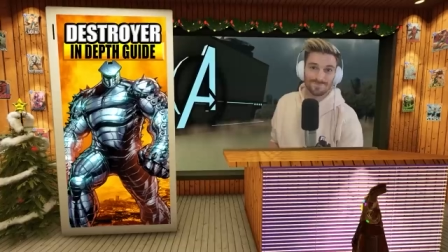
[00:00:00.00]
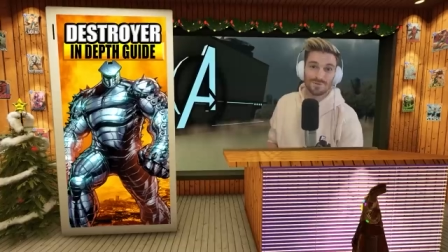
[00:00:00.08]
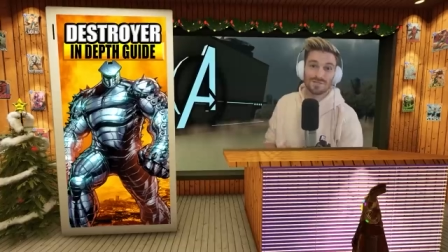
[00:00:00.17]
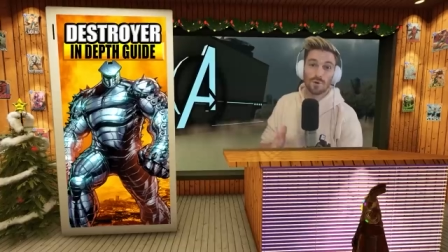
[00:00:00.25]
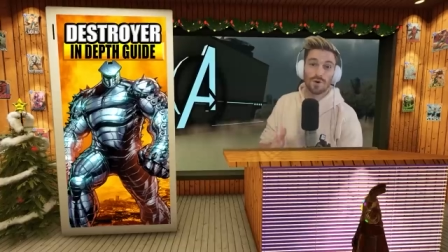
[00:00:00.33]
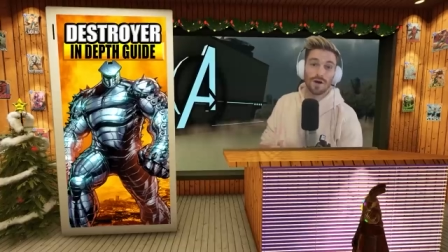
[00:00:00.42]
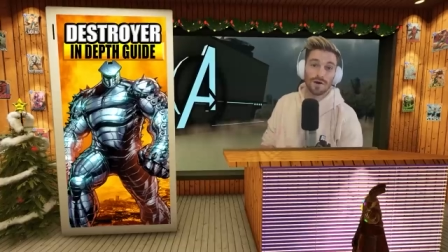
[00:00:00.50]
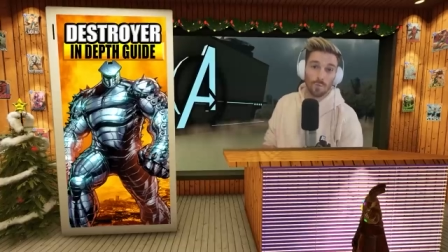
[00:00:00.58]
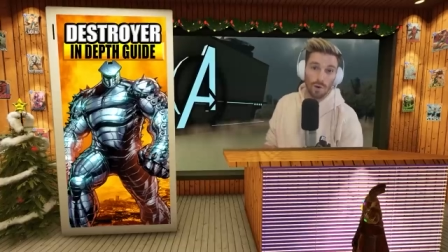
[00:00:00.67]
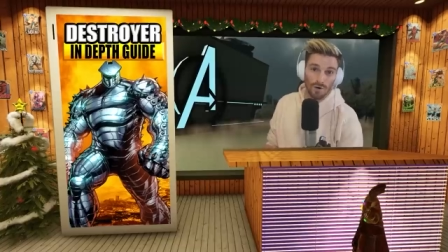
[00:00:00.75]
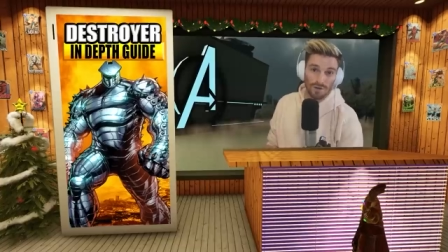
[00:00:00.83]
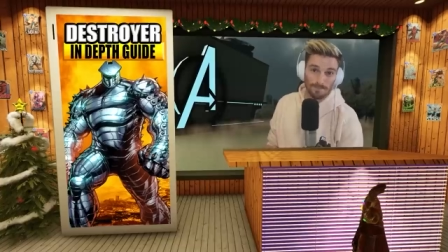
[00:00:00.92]
What's going on
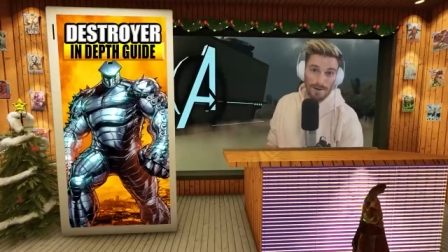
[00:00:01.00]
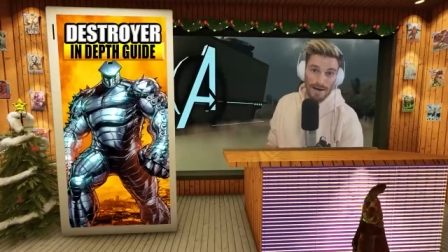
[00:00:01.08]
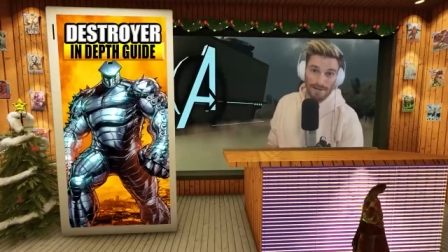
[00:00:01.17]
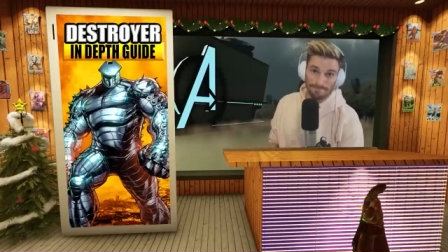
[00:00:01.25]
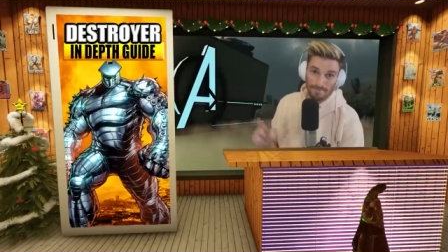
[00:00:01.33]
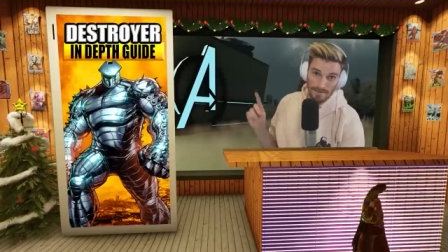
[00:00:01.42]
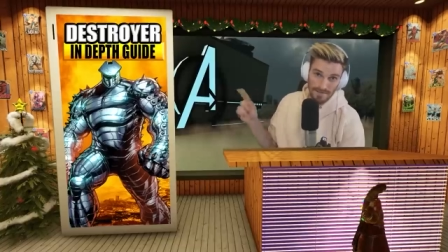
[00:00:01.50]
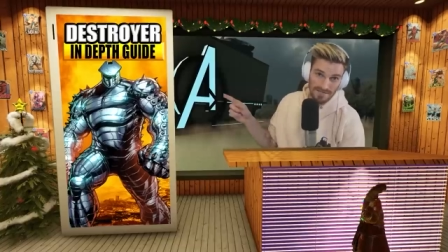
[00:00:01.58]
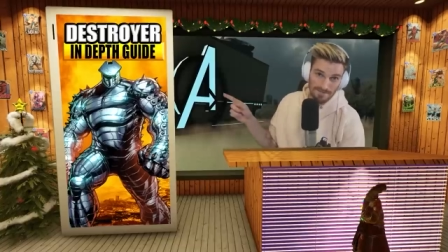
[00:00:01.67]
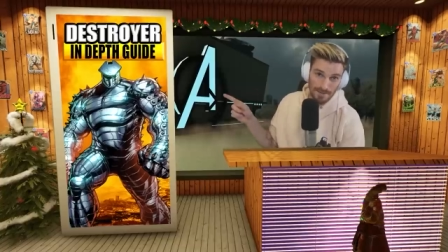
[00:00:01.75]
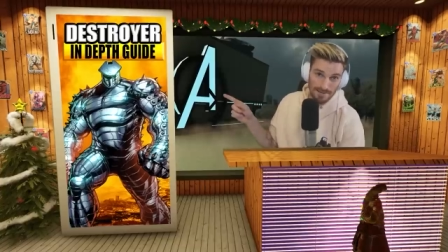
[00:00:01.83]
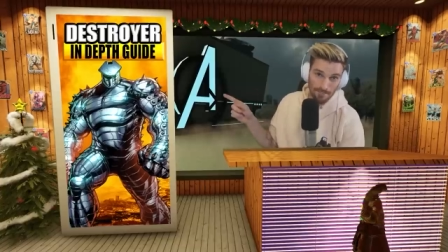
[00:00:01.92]
and welcome back.
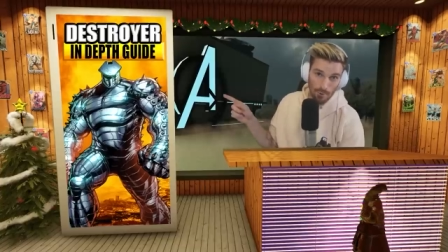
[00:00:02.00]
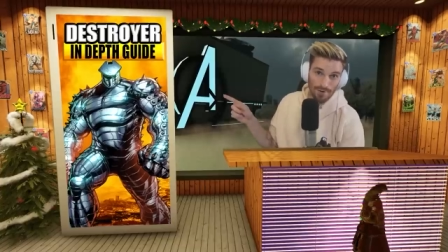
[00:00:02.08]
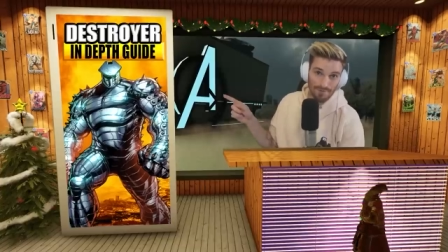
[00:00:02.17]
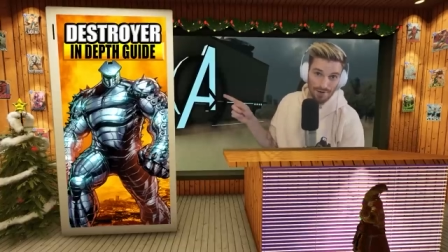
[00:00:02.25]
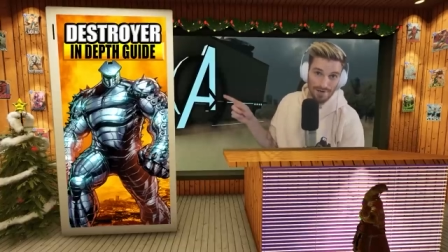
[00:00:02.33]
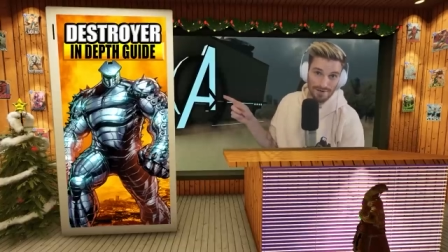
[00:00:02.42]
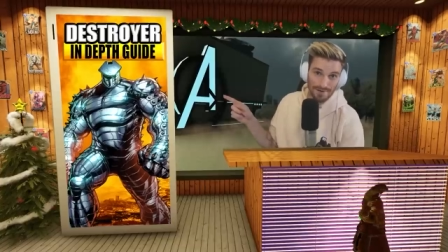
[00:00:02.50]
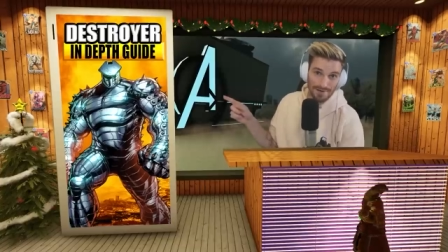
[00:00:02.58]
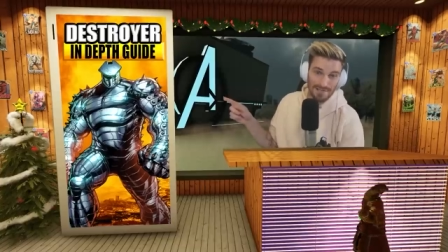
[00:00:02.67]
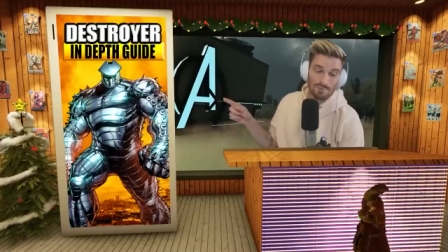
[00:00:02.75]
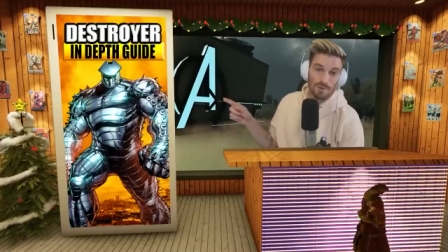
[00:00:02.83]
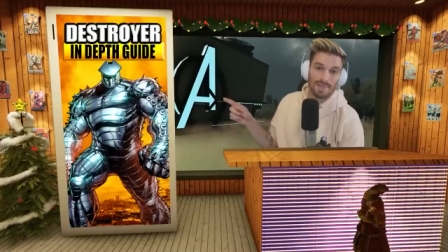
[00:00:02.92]
This big boy right here
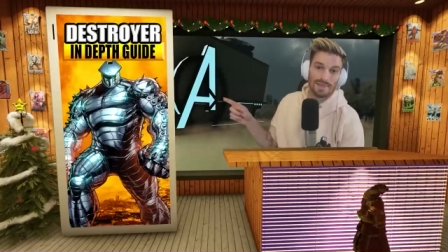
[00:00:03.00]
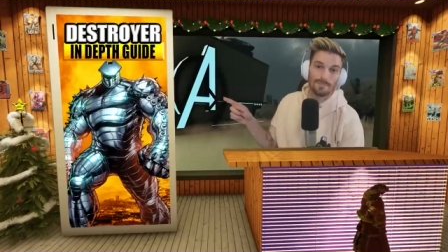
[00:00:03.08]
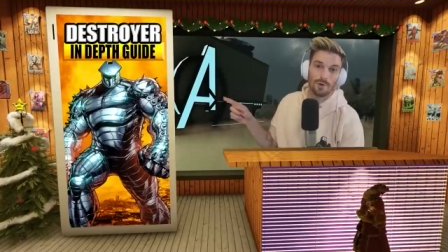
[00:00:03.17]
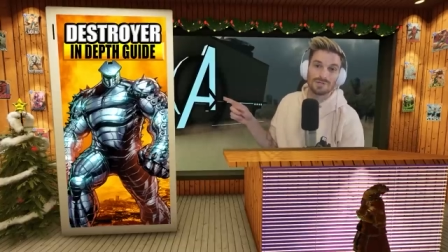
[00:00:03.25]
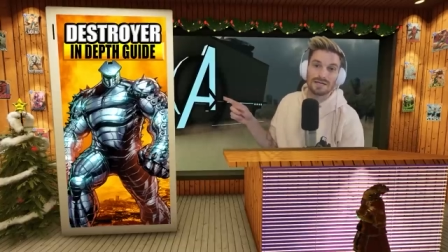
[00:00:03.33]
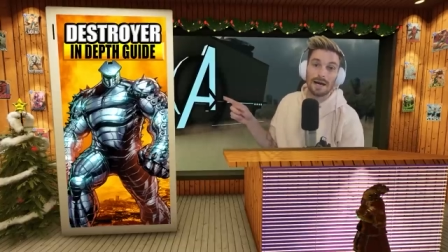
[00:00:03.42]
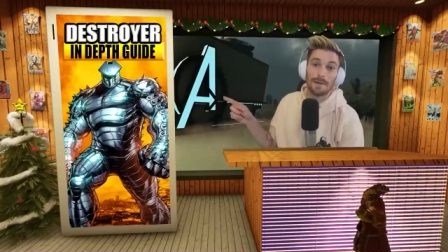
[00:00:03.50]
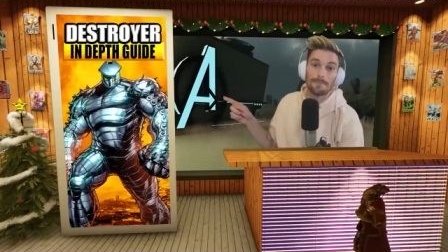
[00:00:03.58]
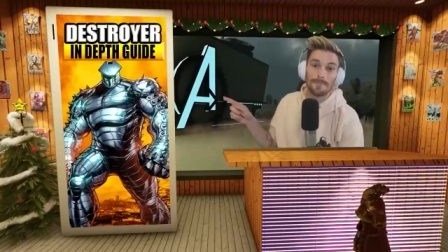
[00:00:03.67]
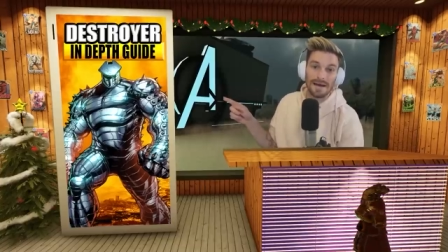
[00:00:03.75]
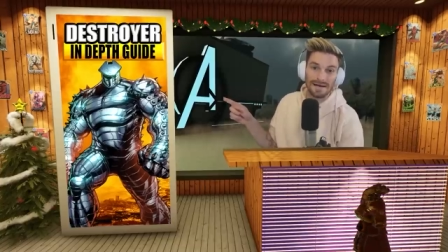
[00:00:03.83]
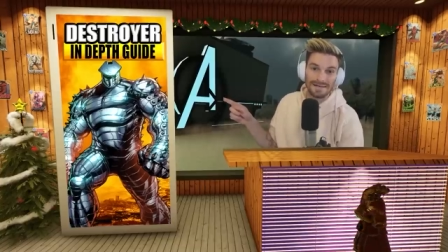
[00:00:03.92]
is one of the most
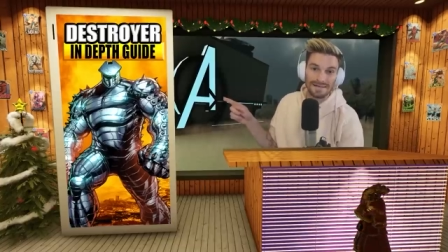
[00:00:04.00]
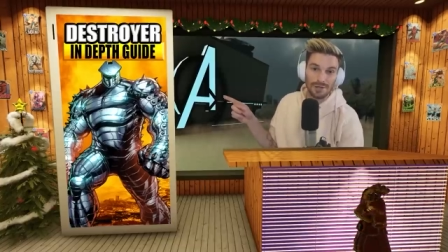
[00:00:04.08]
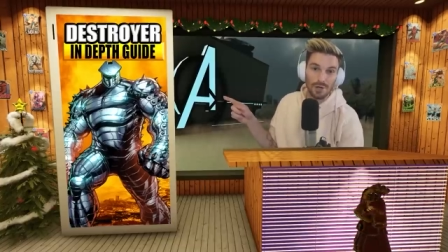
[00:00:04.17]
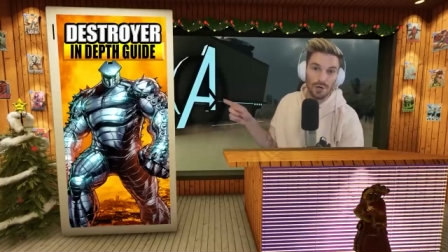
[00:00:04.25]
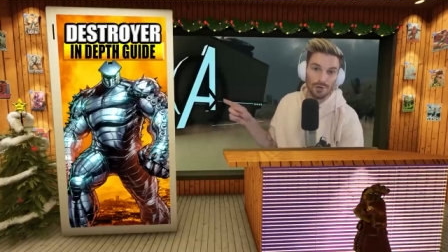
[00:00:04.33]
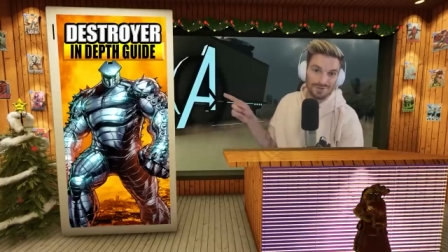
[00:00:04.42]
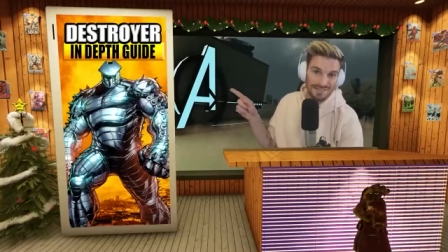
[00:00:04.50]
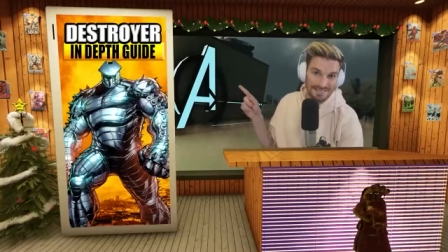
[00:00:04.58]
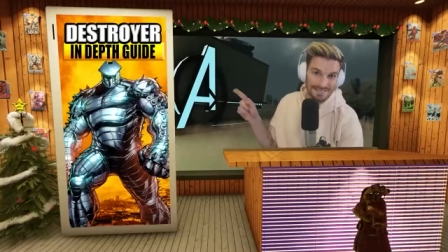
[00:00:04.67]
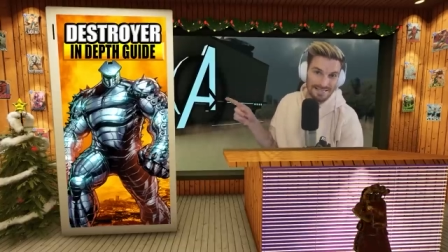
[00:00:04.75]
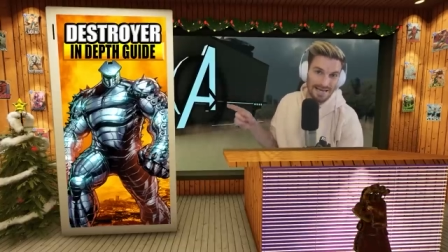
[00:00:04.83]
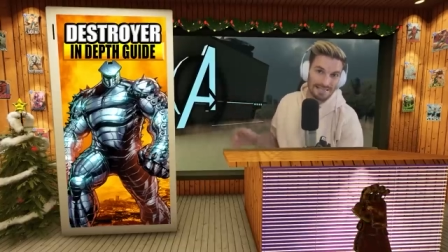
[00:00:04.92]
commanding cards
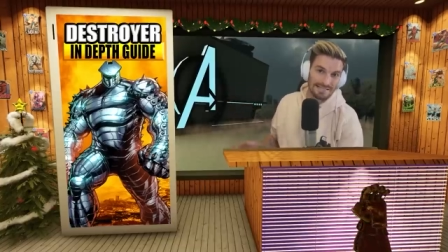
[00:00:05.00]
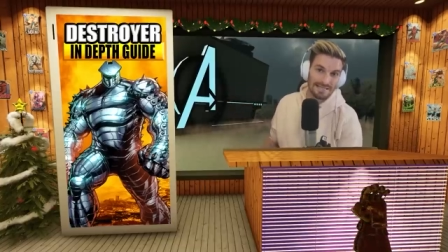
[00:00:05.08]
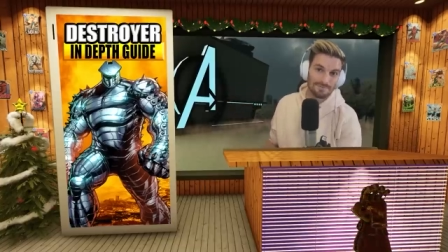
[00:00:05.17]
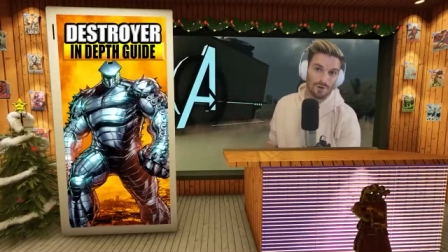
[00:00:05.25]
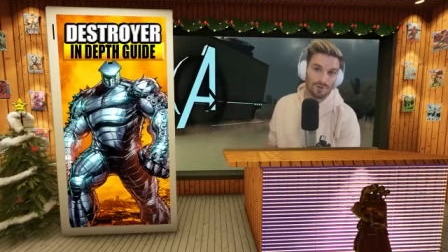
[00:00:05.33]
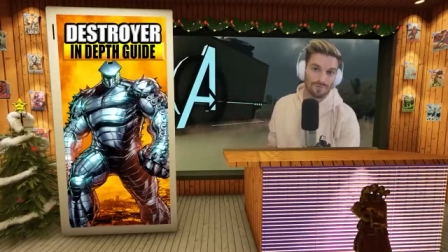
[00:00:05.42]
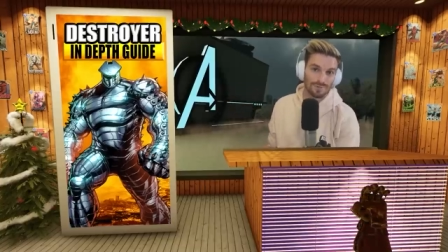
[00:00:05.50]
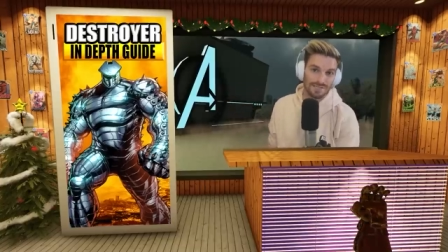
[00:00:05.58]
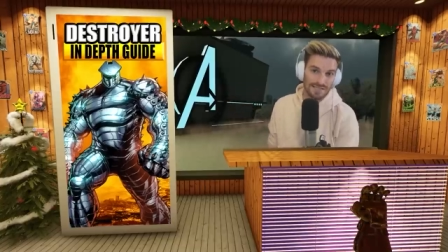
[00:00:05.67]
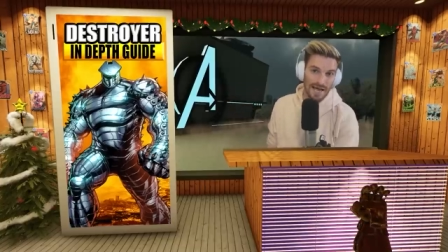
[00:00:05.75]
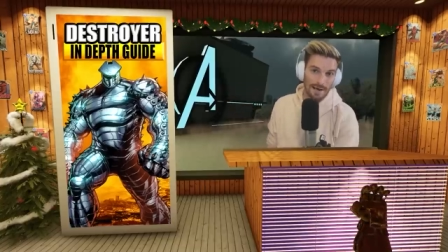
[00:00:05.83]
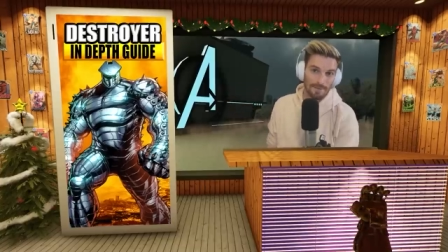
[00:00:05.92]
and decks in Marvel Snap.